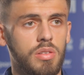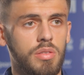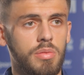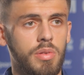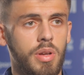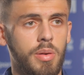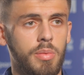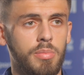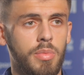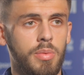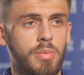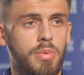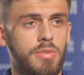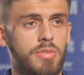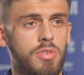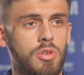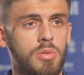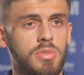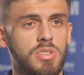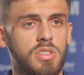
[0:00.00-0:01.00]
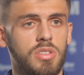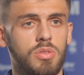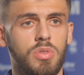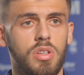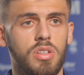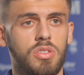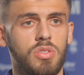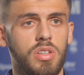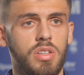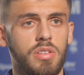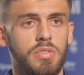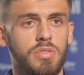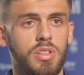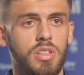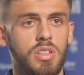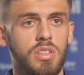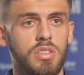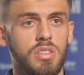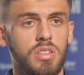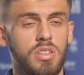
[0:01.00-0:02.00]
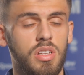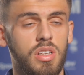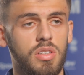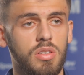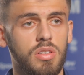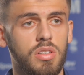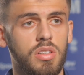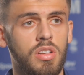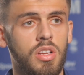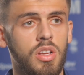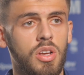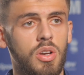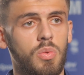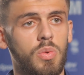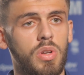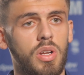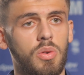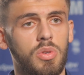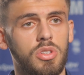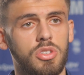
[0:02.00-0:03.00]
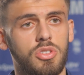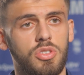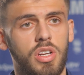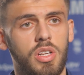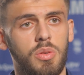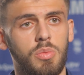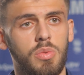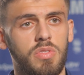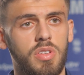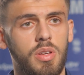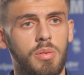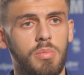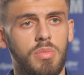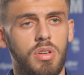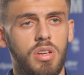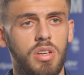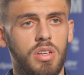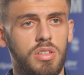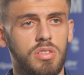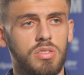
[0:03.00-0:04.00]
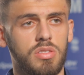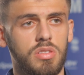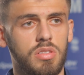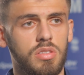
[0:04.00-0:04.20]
My performances with the 23s, and then when I was training with them, like,